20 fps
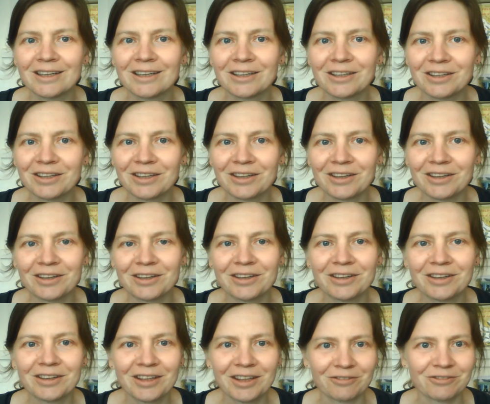the
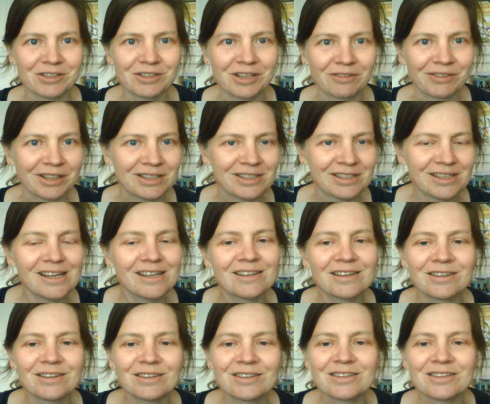gift giving season,